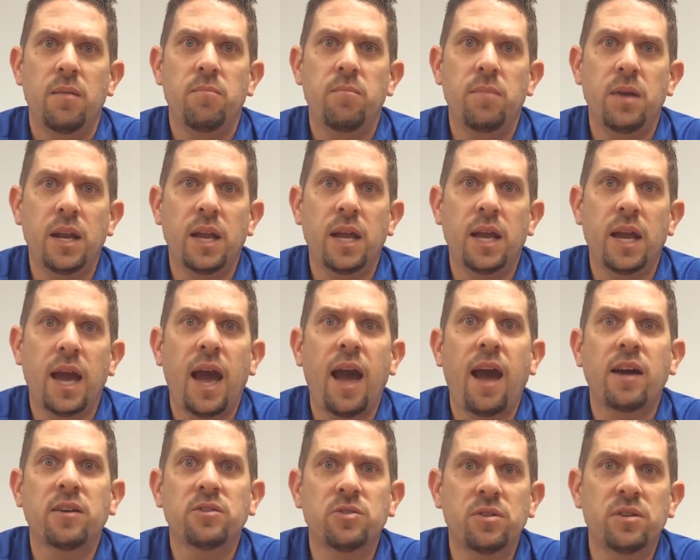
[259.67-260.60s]
meaning
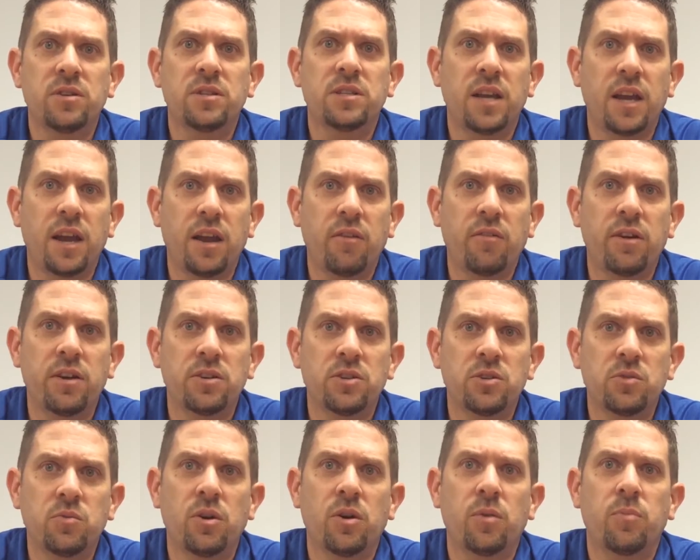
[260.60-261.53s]
hazardous
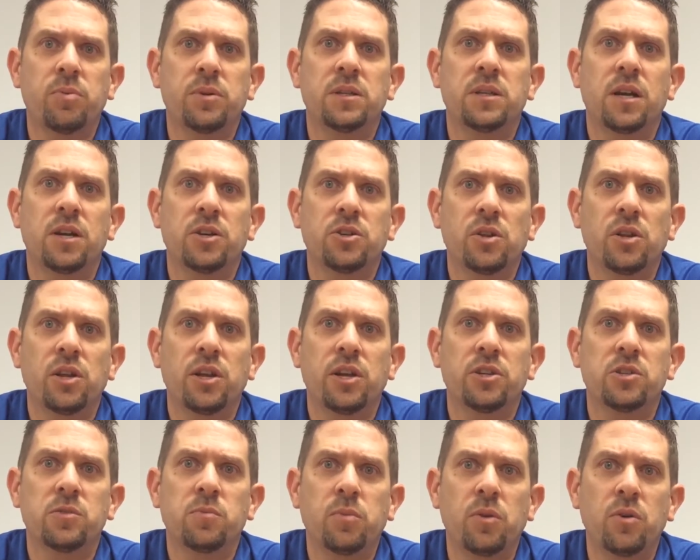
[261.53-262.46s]
areas where a potentially
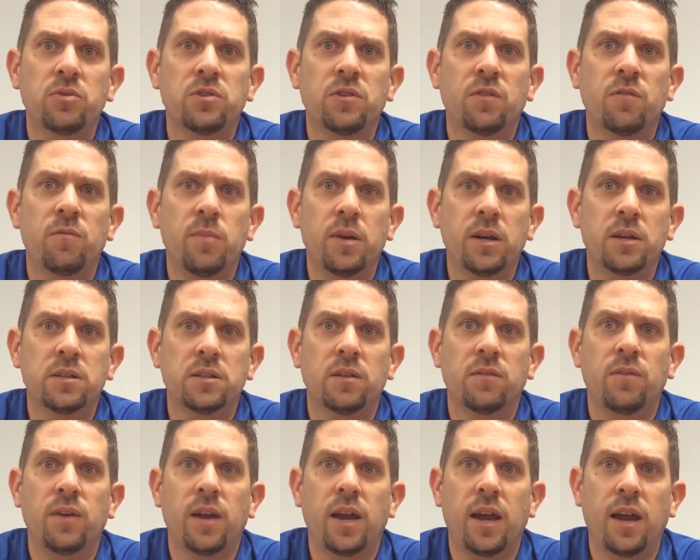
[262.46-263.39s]
explosive mix of
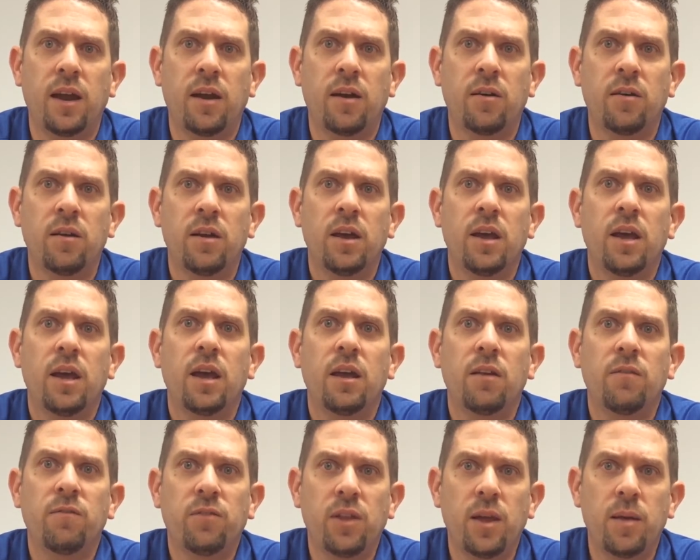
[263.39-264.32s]
air
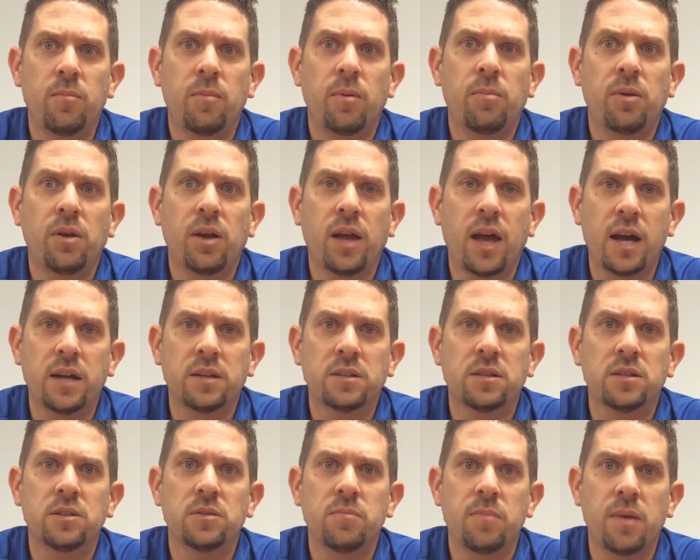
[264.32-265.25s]
and flammable
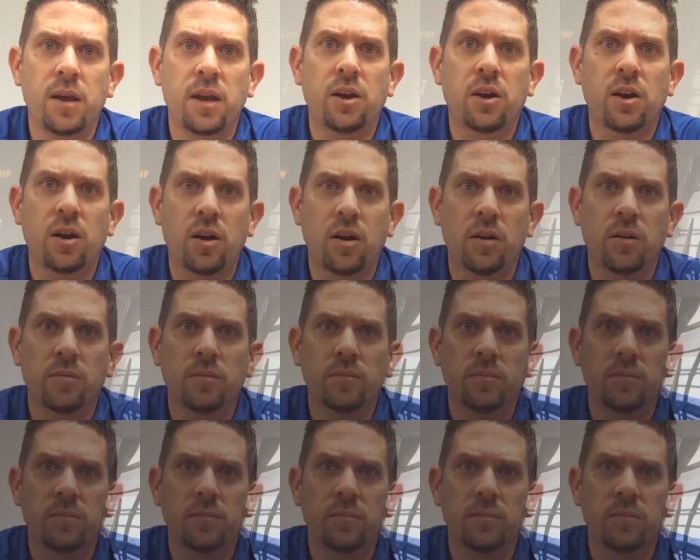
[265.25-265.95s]
gases may occur.